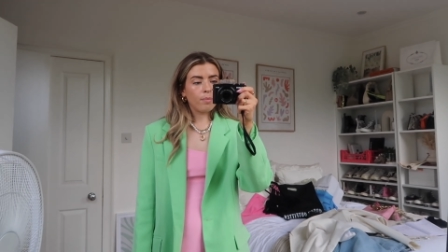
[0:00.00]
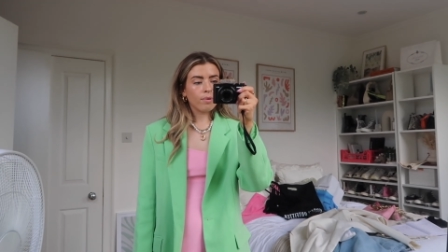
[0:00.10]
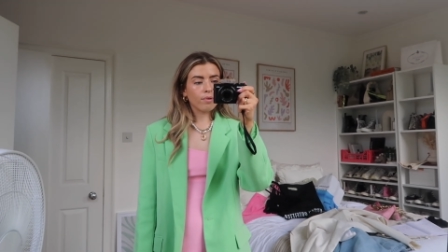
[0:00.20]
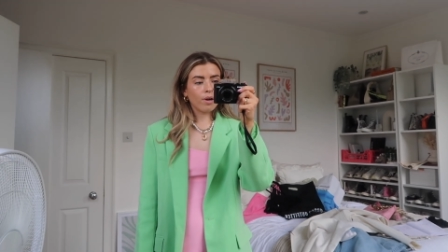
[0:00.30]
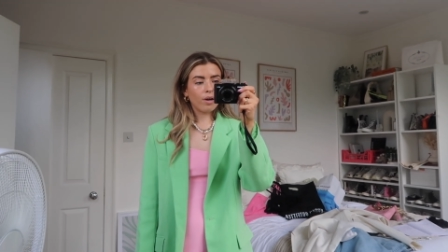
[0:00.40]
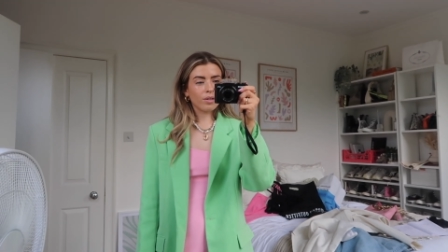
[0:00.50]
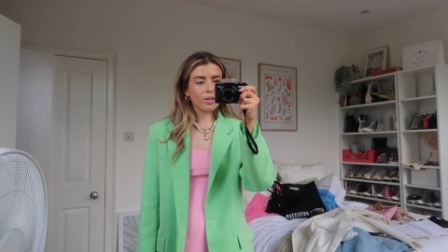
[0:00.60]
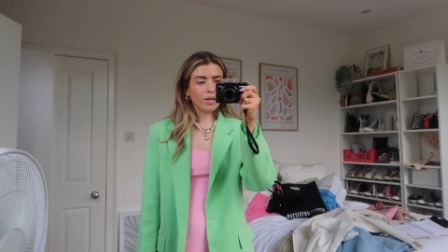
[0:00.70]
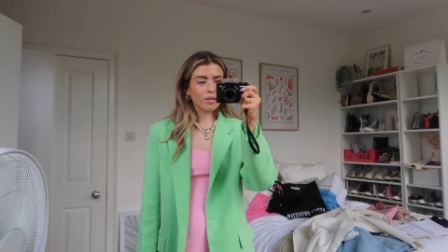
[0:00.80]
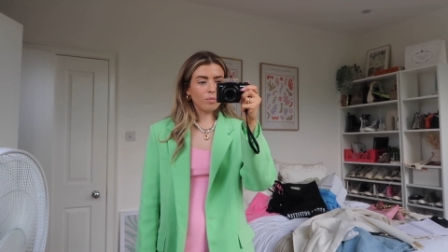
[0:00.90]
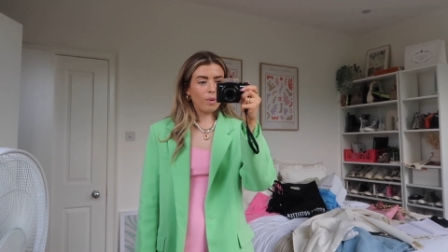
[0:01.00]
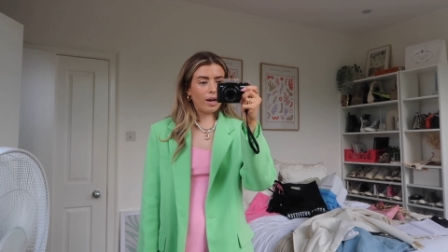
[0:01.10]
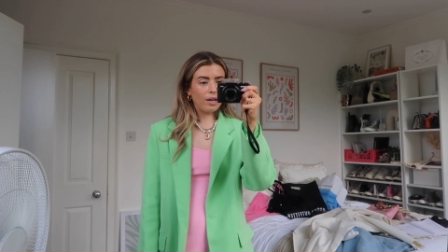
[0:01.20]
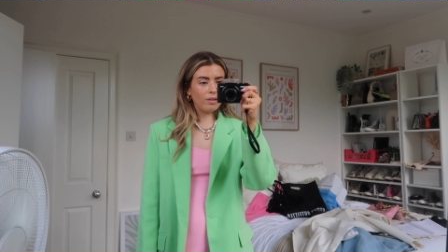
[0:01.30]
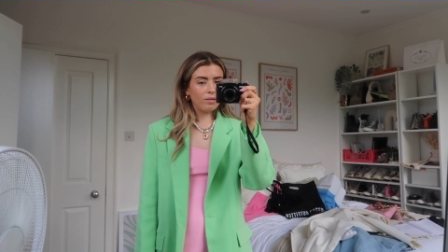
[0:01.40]
Prada as
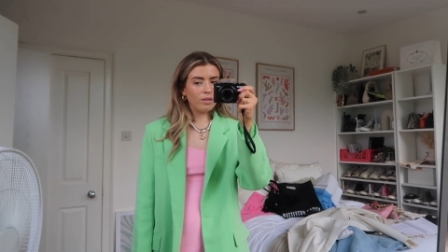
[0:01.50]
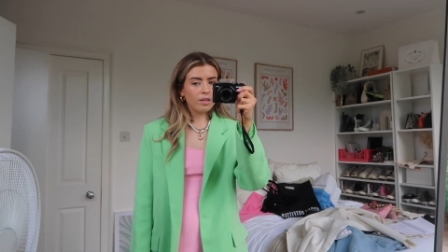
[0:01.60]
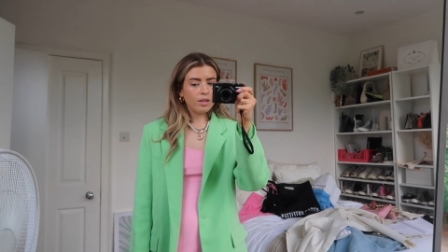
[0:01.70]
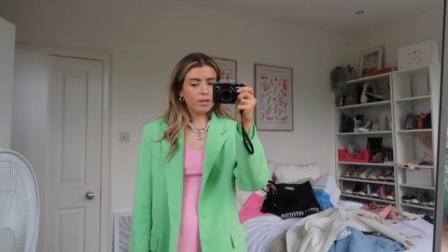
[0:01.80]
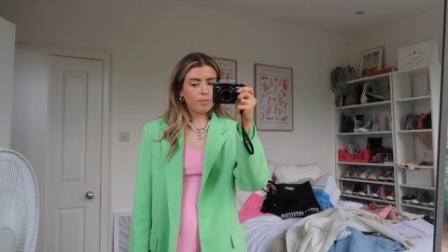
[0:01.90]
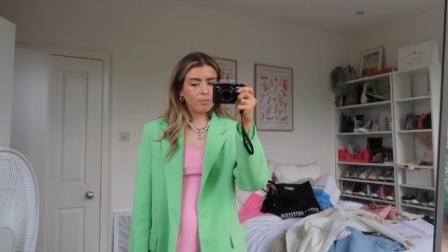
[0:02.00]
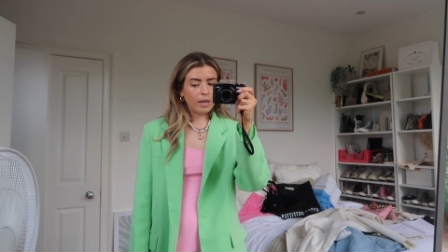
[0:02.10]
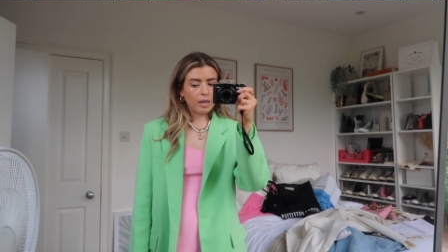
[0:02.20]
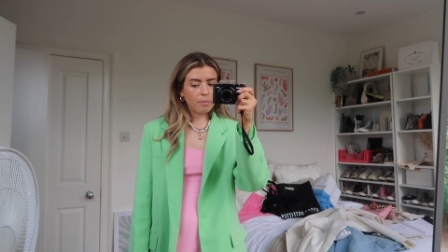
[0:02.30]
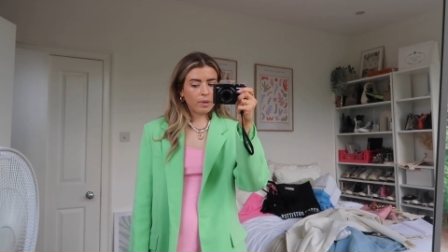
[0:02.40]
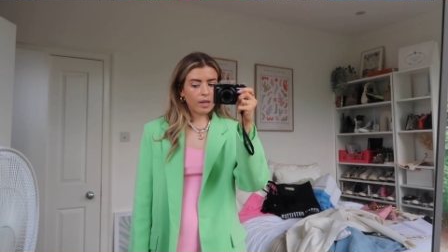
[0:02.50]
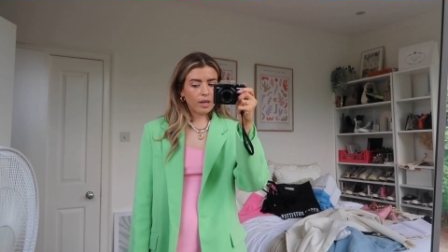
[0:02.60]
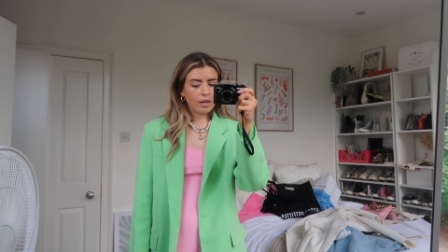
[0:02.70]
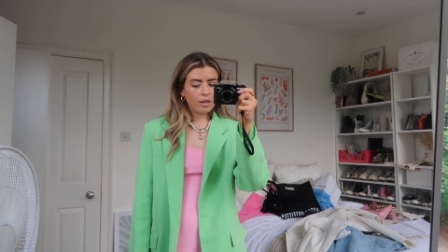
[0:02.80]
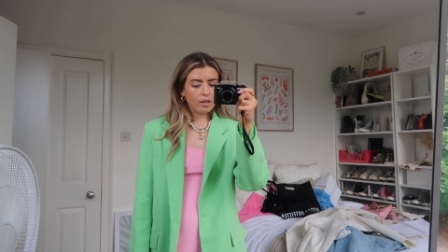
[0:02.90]
well,
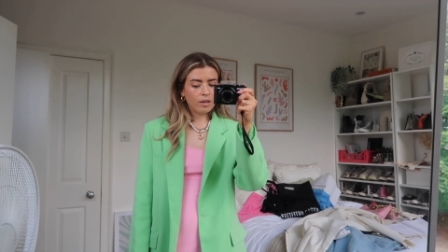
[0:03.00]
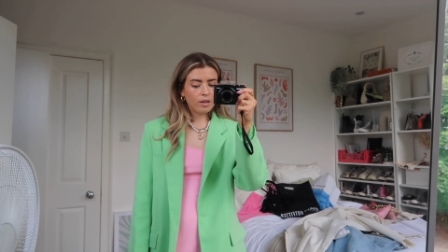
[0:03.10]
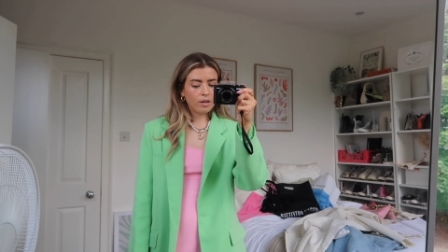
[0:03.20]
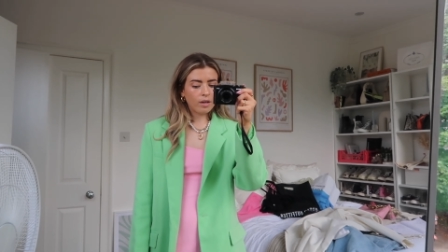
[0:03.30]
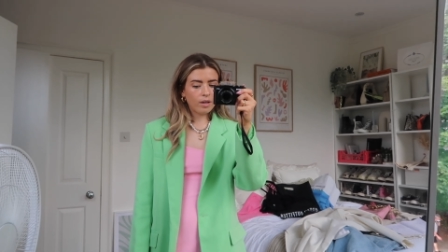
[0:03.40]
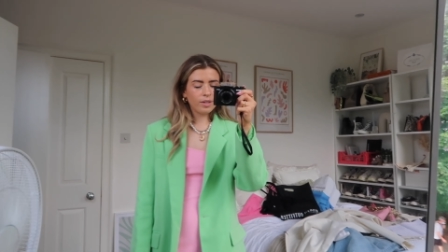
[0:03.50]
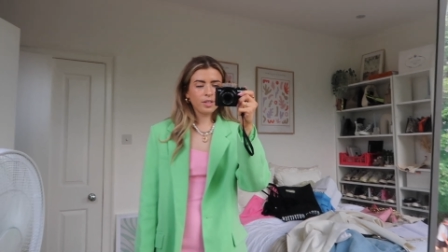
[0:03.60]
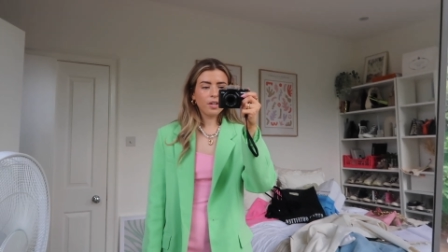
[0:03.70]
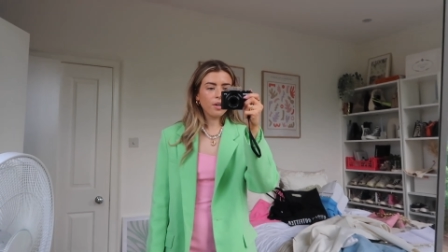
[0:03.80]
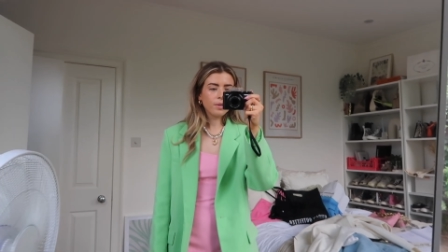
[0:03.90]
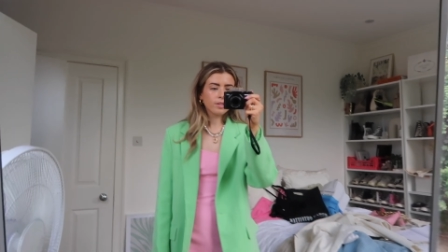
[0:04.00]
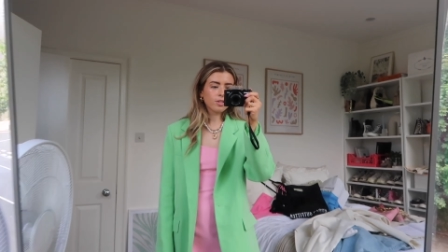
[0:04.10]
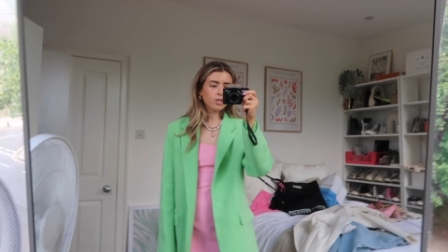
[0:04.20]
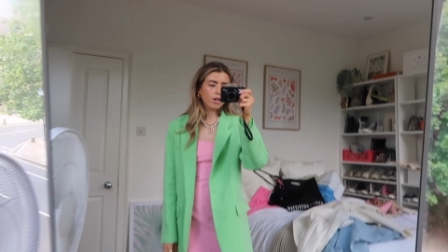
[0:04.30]
maybe. Oh, I don't know, it's such a